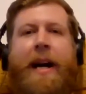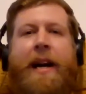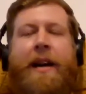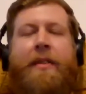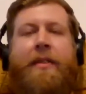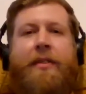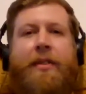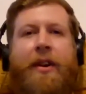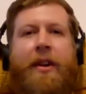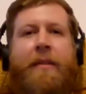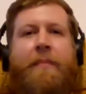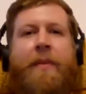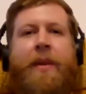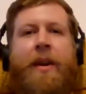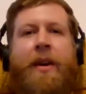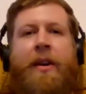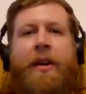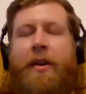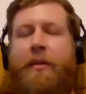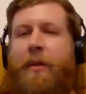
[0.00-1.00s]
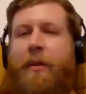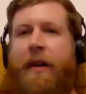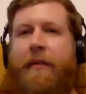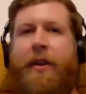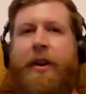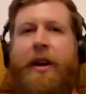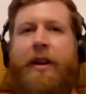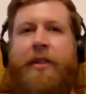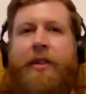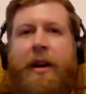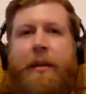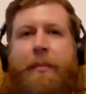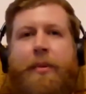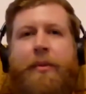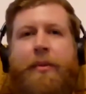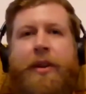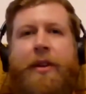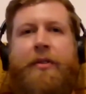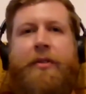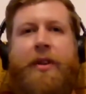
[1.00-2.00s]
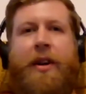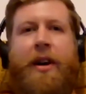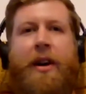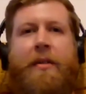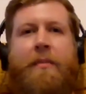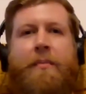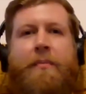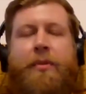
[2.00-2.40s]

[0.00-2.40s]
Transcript: And so, one of her examples is um,